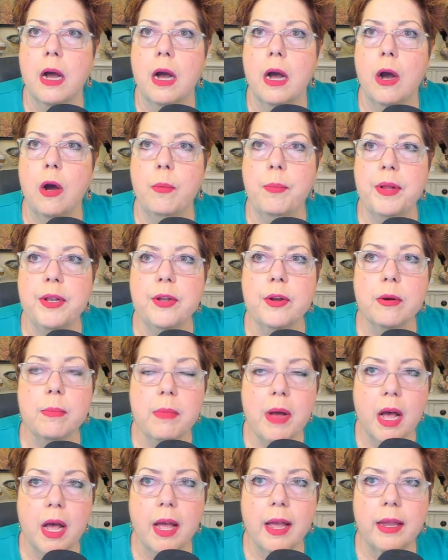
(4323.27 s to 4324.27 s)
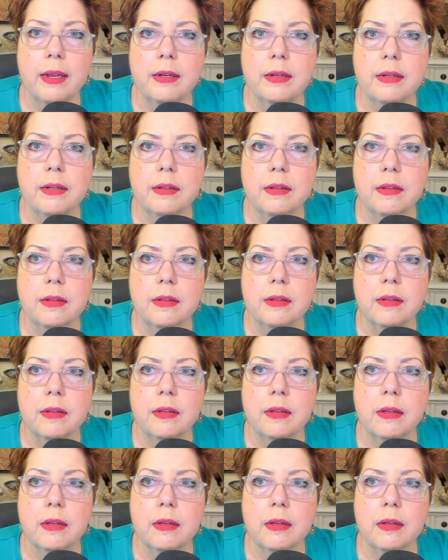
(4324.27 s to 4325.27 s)
Open your mind,
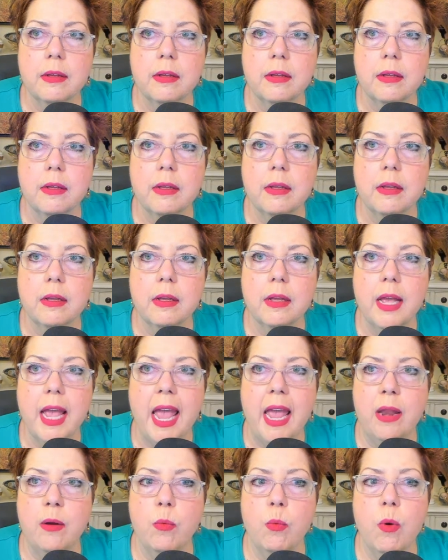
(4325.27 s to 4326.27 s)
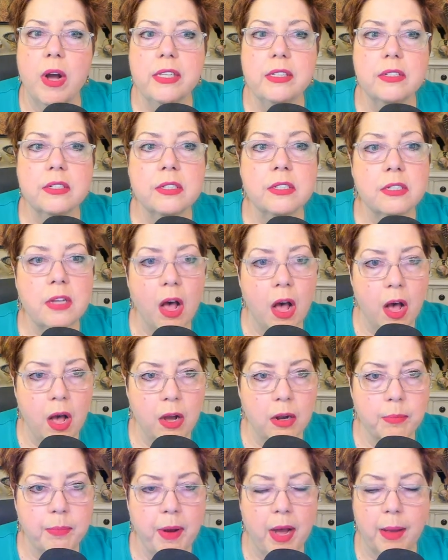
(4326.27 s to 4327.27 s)
and what
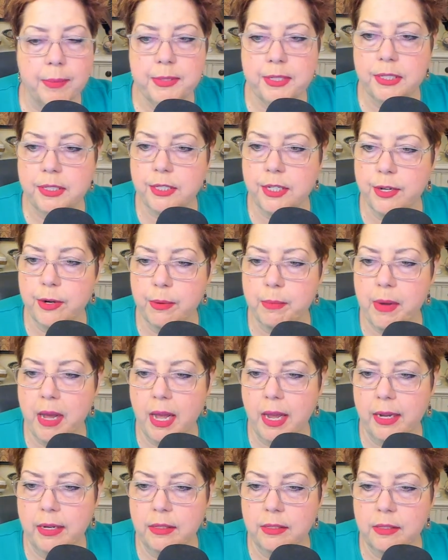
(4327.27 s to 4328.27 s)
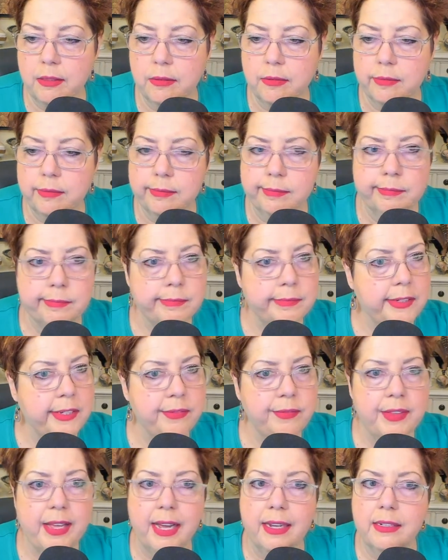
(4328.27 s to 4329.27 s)
song pops into your mind?
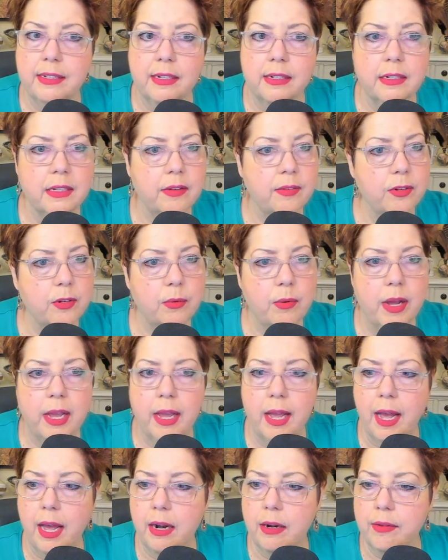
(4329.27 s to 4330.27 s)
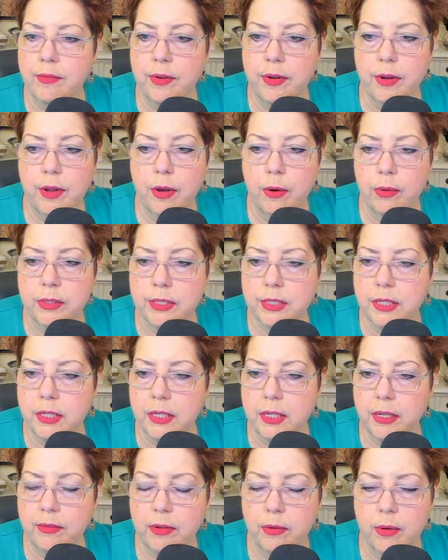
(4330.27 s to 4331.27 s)
If that doesn't give it away, I don't even know what's going
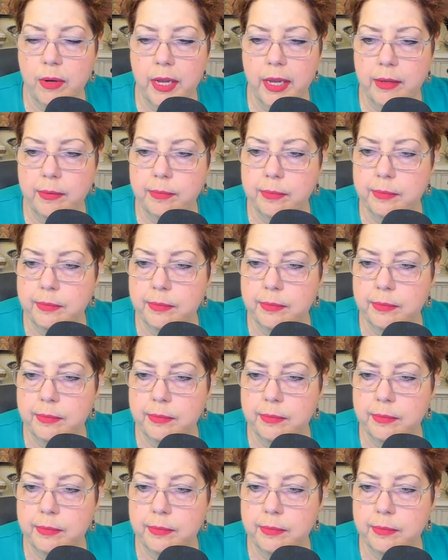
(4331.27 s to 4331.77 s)
to give it away.